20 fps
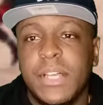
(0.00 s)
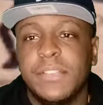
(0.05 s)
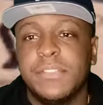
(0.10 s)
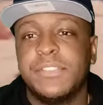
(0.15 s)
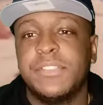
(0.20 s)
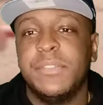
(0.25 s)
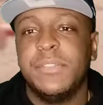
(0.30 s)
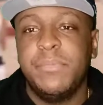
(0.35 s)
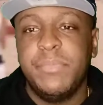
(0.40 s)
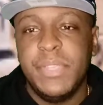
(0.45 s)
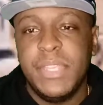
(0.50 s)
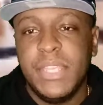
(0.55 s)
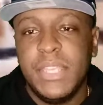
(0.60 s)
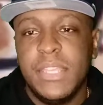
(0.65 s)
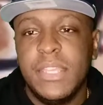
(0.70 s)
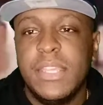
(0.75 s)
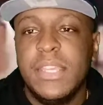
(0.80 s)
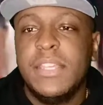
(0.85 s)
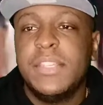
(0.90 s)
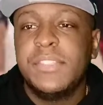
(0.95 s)
us to
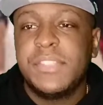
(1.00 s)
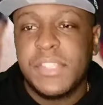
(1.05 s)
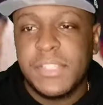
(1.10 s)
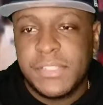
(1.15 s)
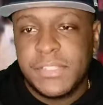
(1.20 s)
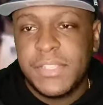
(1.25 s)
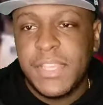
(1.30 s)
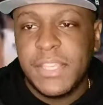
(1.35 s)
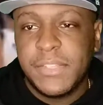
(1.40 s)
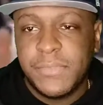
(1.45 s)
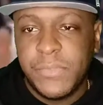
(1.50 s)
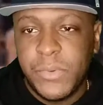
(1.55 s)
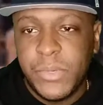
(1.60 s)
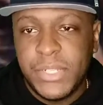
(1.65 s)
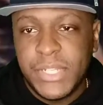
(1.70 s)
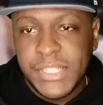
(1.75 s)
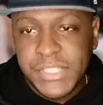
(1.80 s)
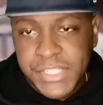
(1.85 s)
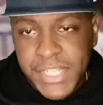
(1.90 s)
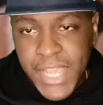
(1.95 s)
be successful
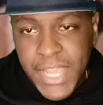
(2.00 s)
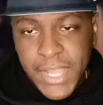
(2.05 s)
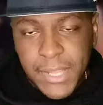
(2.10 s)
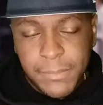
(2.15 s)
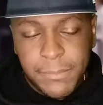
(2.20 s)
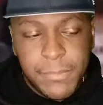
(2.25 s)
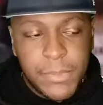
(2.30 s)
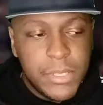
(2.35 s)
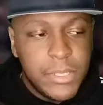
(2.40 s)
in this game.